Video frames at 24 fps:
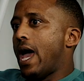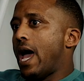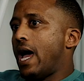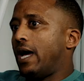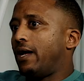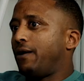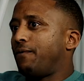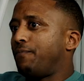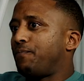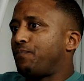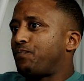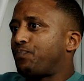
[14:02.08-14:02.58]

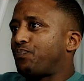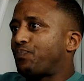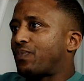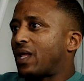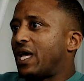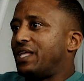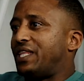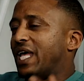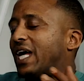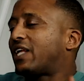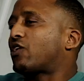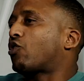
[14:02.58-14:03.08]
and
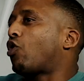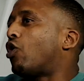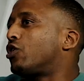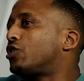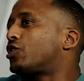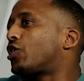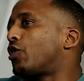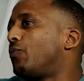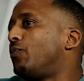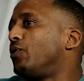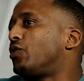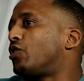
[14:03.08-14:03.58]
that
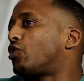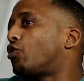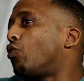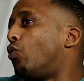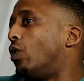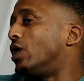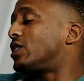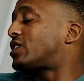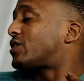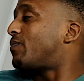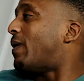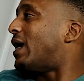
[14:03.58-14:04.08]
contributed
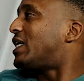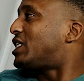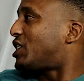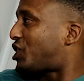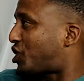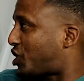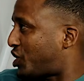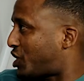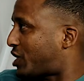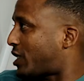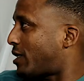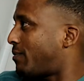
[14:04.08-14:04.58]
towards my
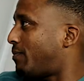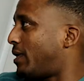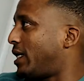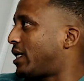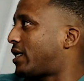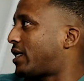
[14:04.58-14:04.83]
decision